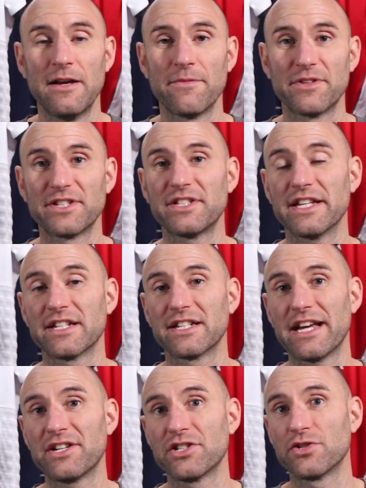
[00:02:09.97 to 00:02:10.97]
The Six
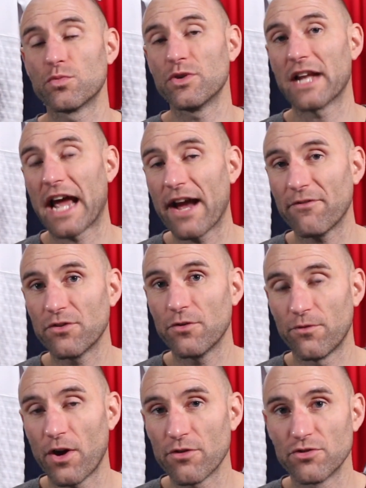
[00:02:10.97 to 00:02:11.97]
Nations would have to
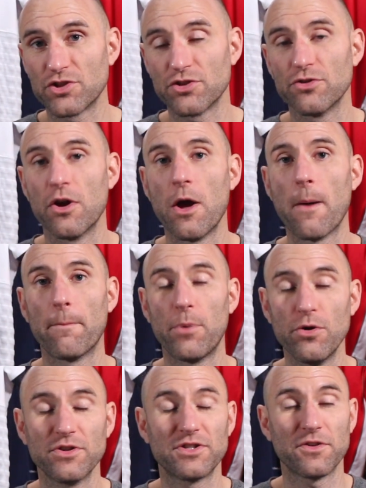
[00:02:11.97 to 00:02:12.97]
vote to
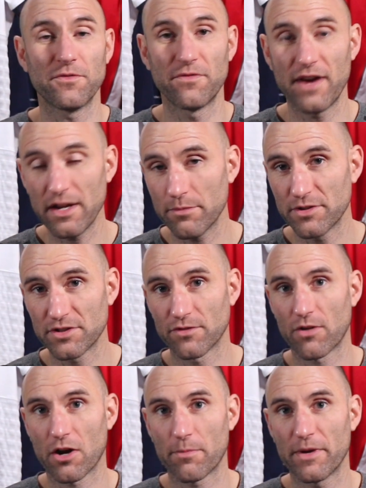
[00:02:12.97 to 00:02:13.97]
put development of
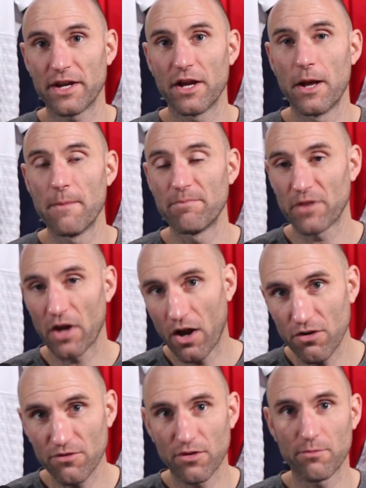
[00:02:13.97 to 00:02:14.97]
rugby
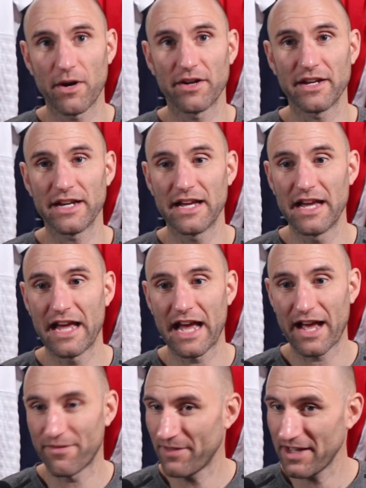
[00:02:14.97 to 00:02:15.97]
over money,
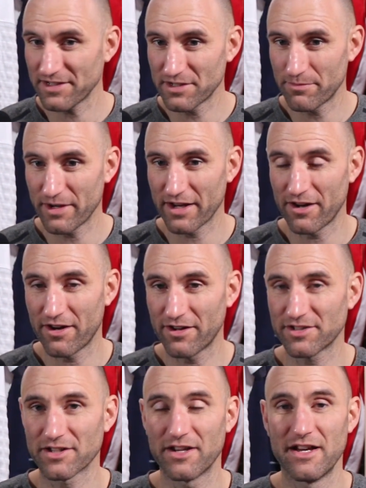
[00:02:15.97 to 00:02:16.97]
and that's a big
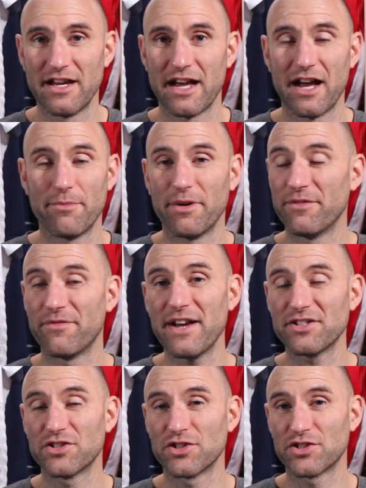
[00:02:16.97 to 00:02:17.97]
ask.
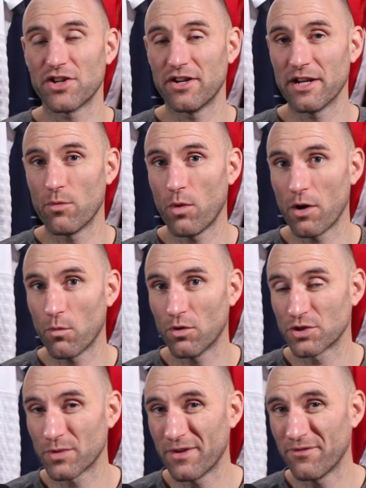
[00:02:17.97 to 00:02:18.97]
Investors certainly won't
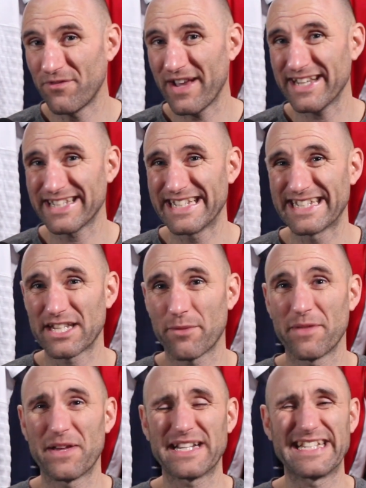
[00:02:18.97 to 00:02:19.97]
want to invest in
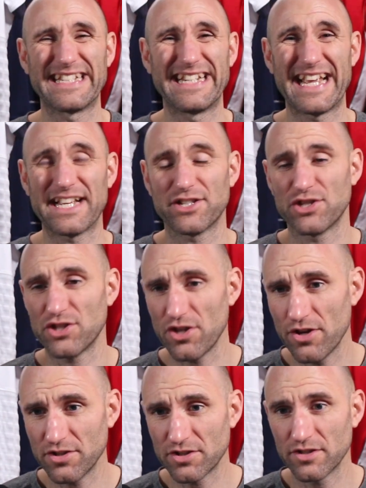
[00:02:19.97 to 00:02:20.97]
something that is less
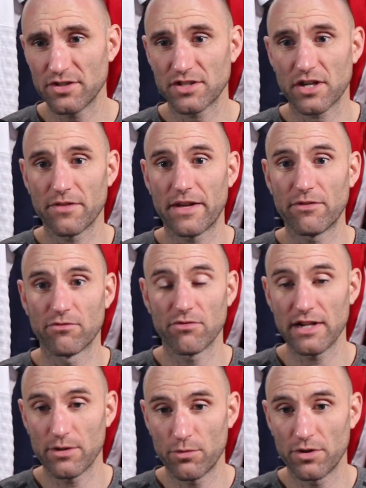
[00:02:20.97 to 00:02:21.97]
certain, so they
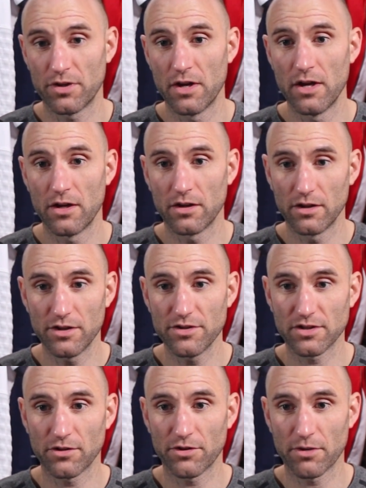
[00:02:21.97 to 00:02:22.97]
really would
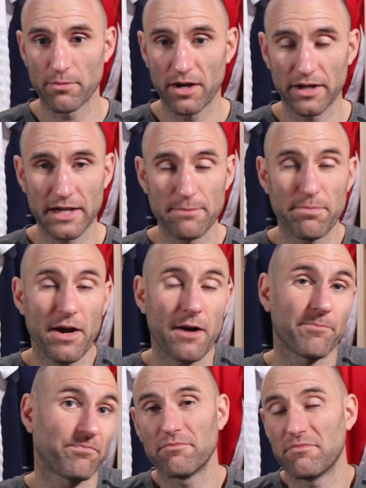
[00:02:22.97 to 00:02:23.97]
lose a lot of money. But
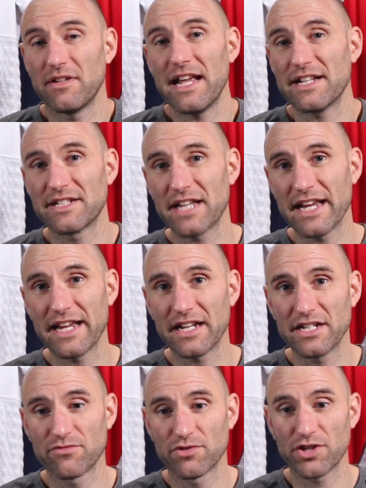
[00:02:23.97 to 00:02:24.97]
let's say
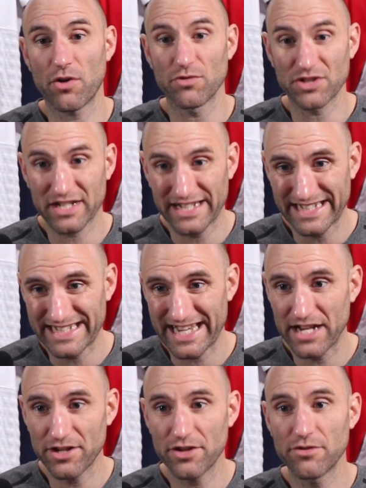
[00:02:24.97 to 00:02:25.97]
Italy's results
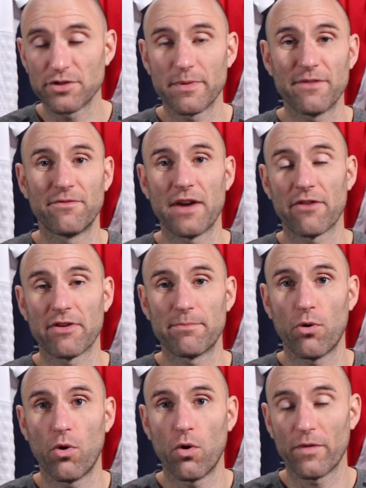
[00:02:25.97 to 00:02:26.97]
continue to be very
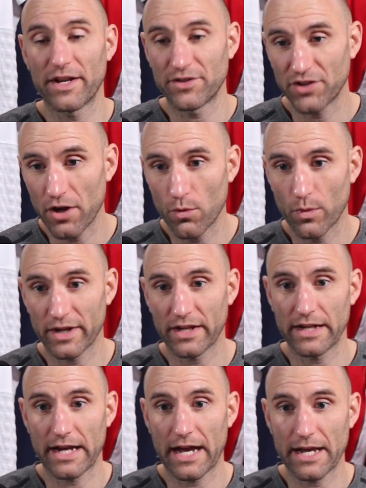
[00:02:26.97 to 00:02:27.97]
poor. They don't win
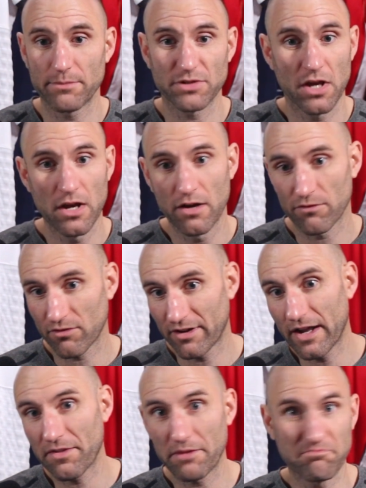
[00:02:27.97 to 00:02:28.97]
any games for
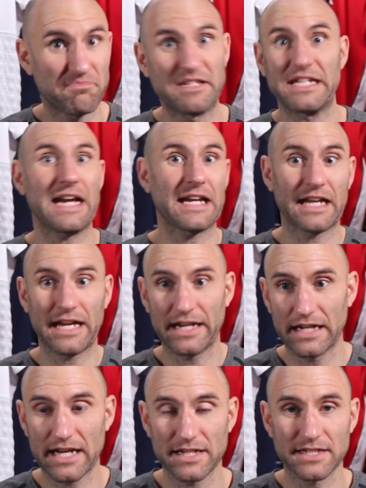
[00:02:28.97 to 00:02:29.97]
another decade,
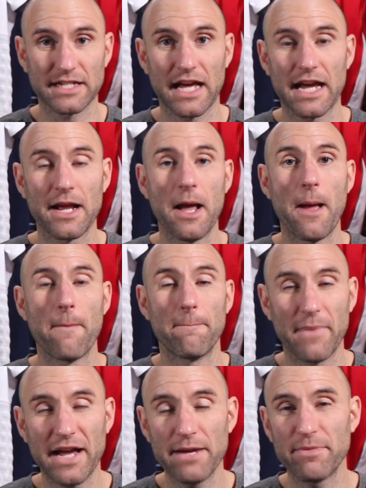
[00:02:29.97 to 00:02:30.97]
let's say.
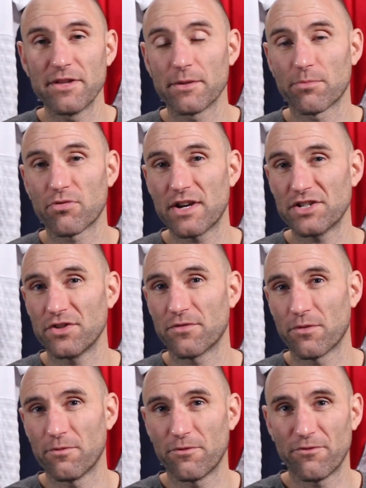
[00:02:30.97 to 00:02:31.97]
Maybe the pressure
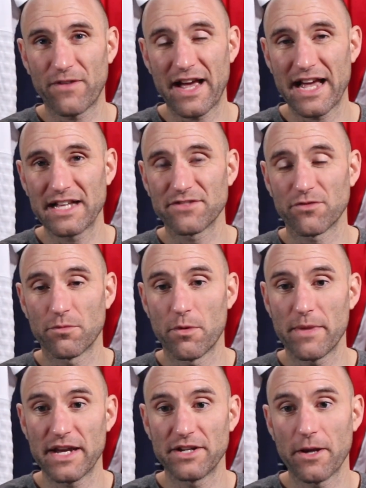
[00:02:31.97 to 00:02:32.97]
from fans, from the
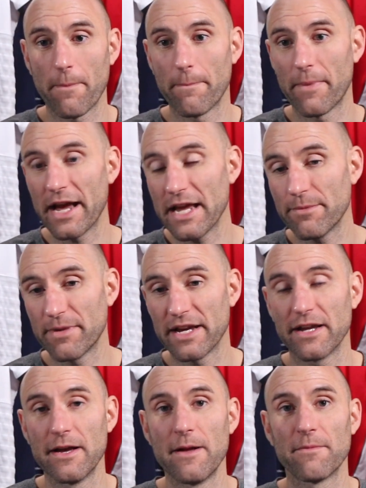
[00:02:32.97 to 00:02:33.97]
media,
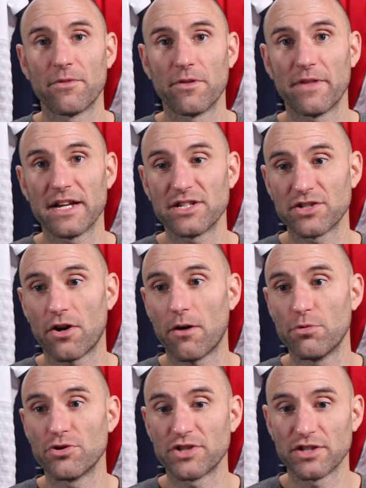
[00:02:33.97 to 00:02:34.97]
maybe that they start
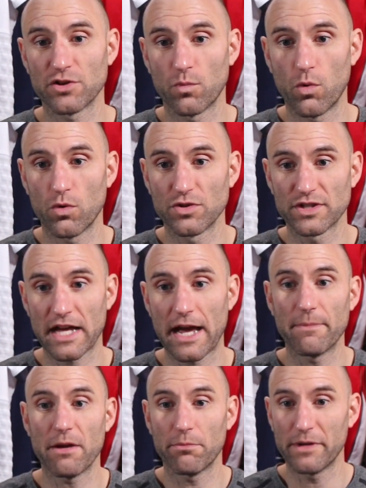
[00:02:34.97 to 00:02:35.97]
pushing towards that.
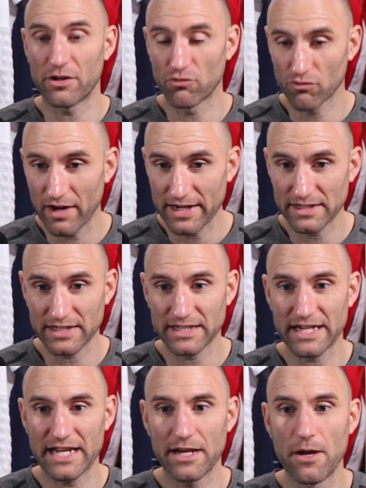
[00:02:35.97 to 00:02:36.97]
It would be great to
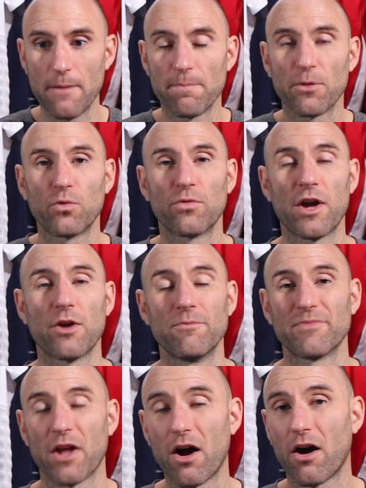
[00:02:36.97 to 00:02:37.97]
see, although
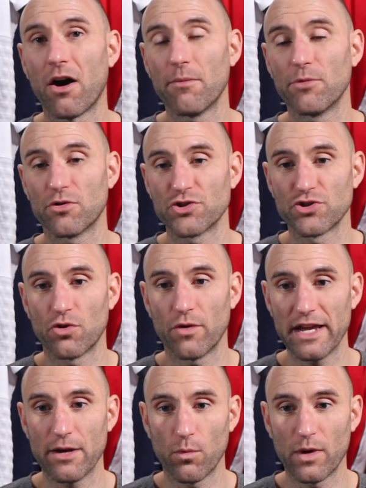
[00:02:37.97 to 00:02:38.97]
I'm not sure
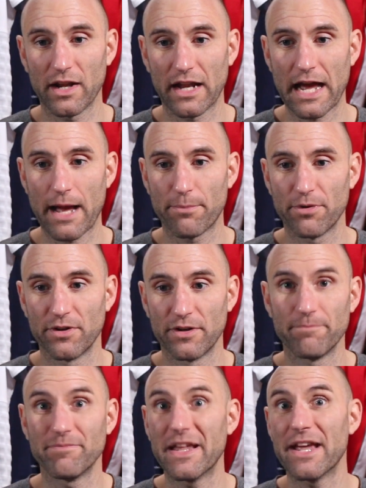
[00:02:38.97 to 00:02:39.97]
it will
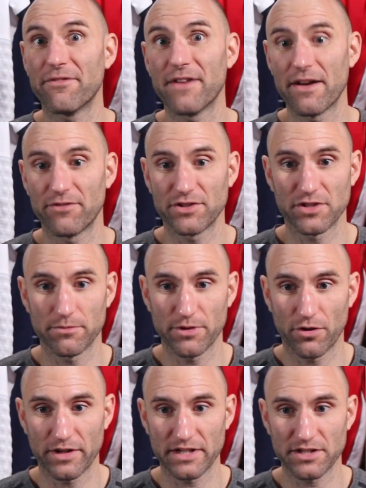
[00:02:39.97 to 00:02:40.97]
happen, if ever, to be
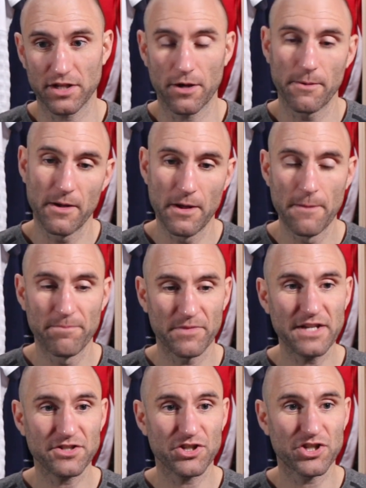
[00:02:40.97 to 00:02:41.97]
honest. So
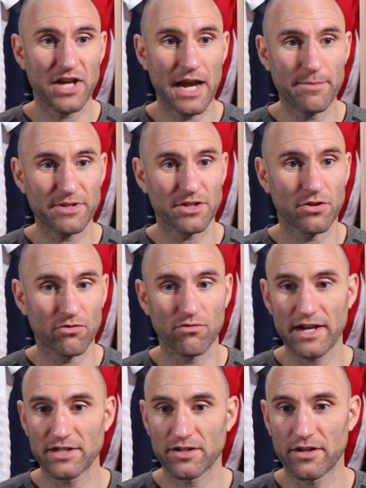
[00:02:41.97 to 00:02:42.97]
it's a shame. It's a
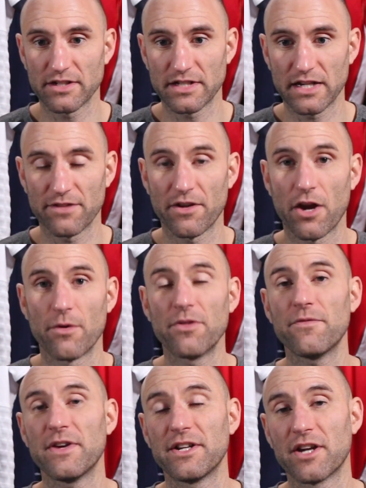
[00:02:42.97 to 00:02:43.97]
great idea, though. And the
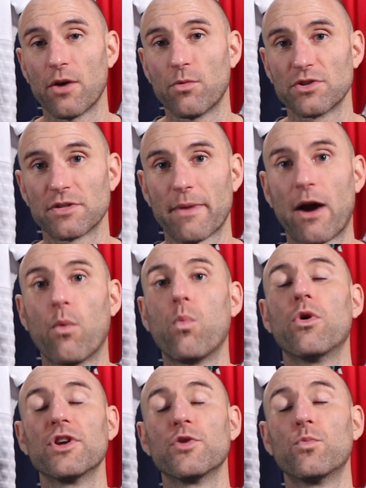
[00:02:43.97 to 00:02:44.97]
video was about
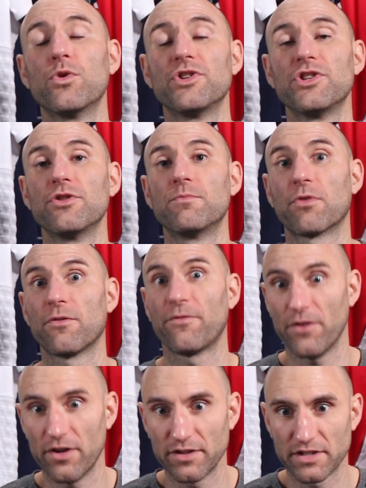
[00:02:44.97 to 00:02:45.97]
what you would you
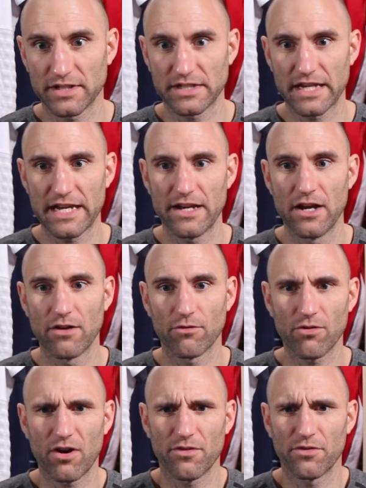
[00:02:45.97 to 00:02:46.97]
prefer to see
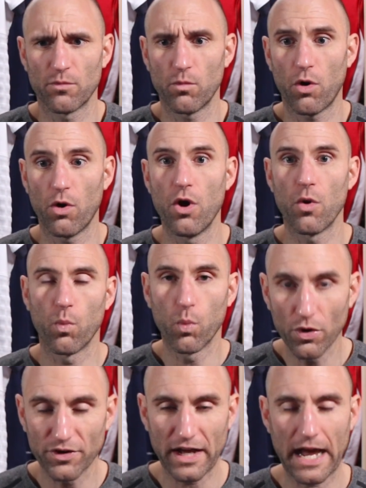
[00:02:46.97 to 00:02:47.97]
rather than what
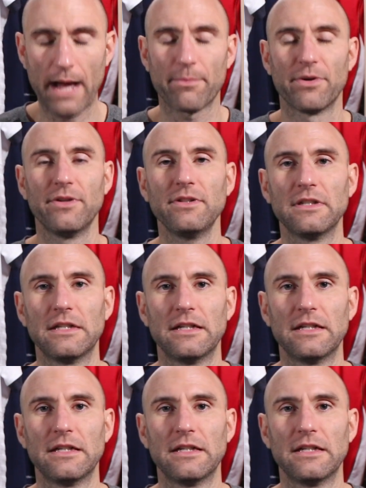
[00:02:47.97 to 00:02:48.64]
would happen.